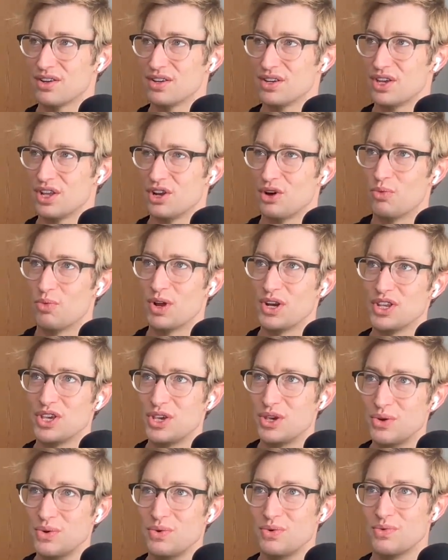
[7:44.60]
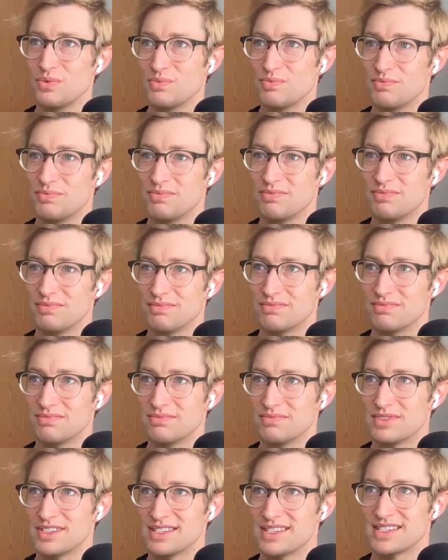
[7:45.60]
you know, when you
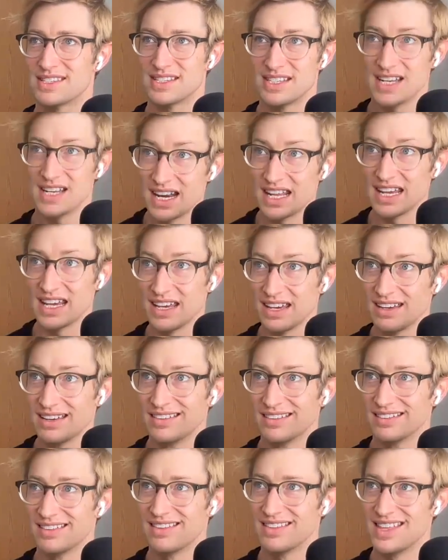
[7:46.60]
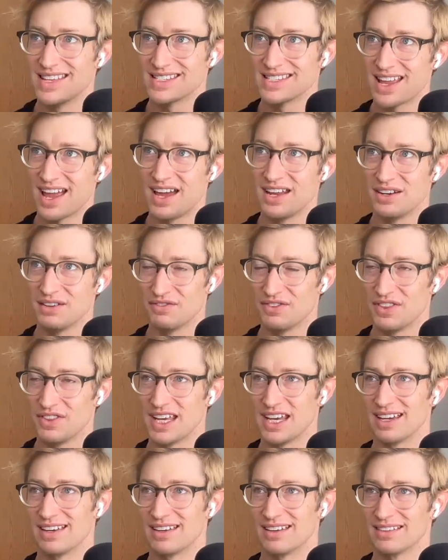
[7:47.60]
study this kind of
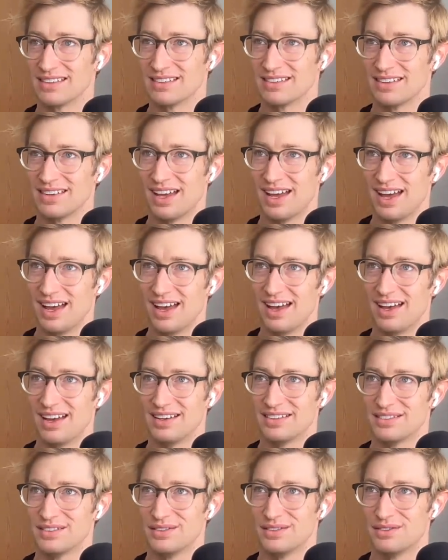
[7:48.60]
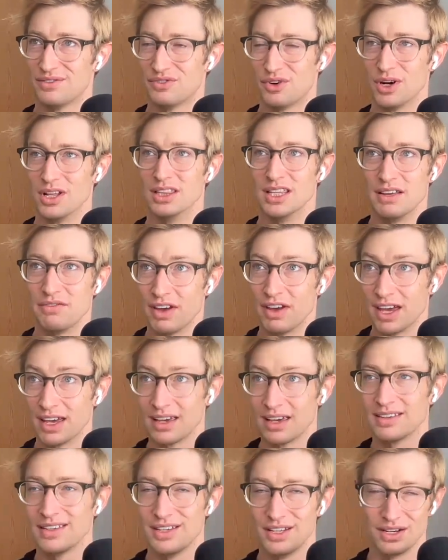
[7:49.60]
thing uh, for a
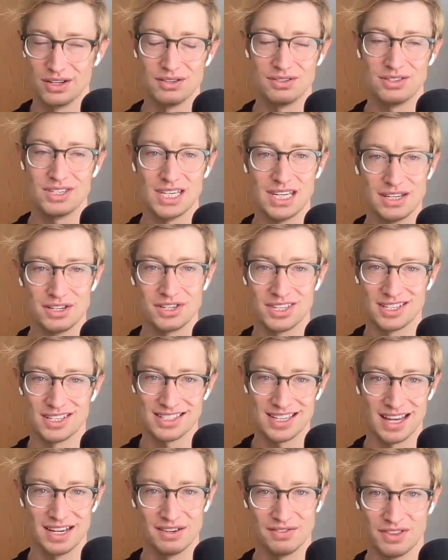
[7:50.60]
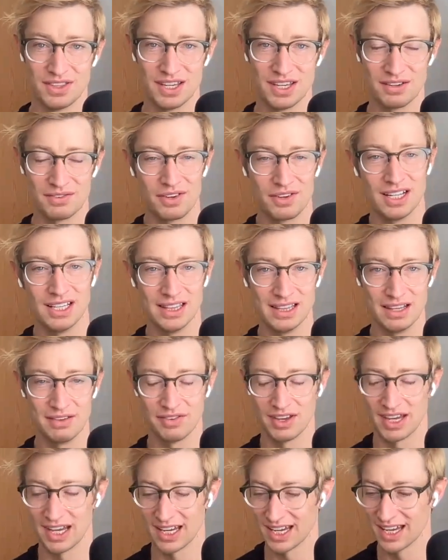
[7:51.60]
living, you know, you teach this kind of thing for a
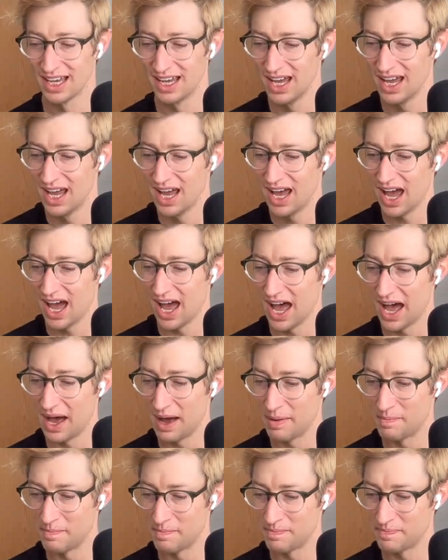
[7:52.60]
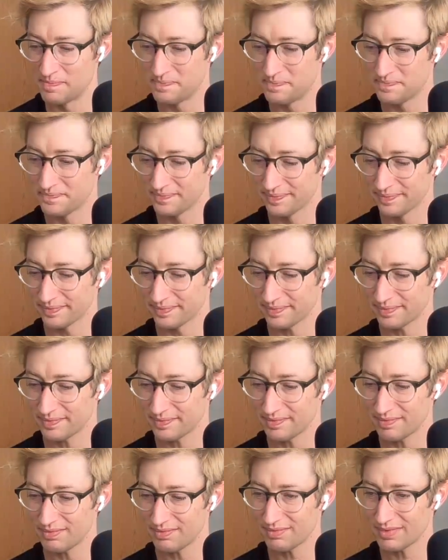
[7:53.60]
living. Mm-hmm. Um,
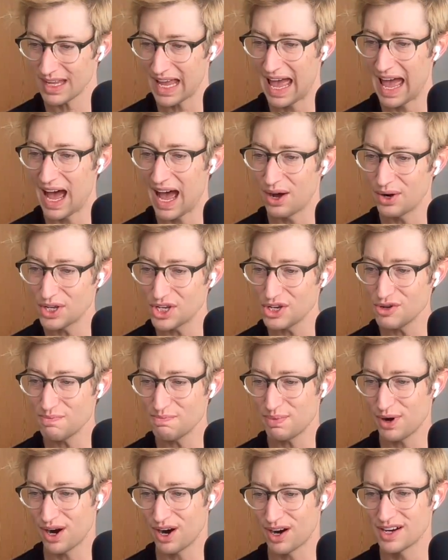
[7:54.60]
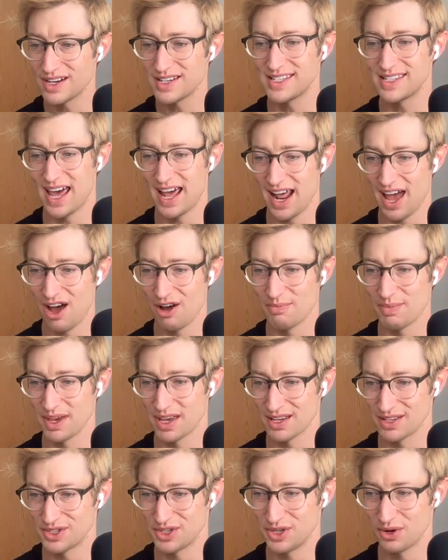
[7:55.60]
how do you parse that out?
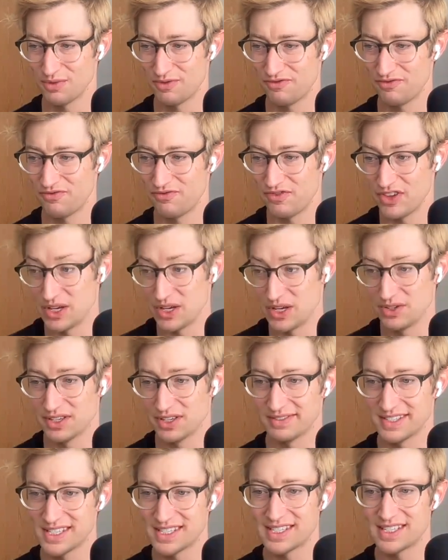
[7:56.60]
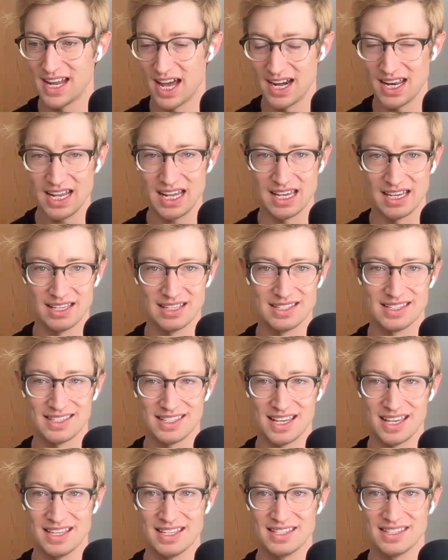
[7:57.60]
Because your field of study
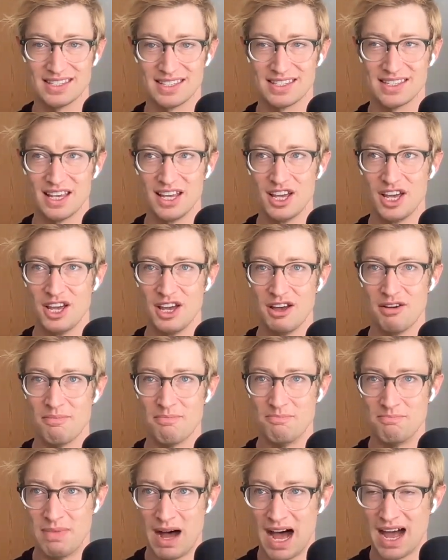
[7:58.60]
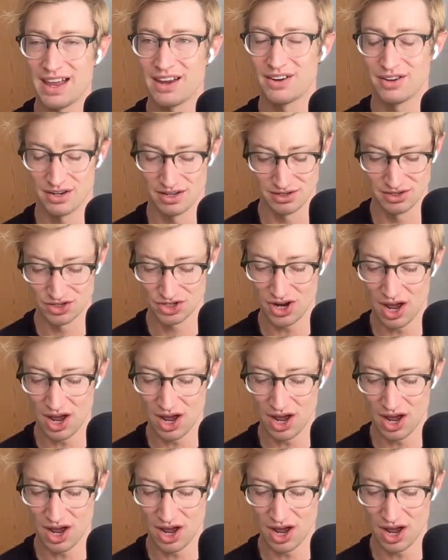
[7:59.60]
is is mired in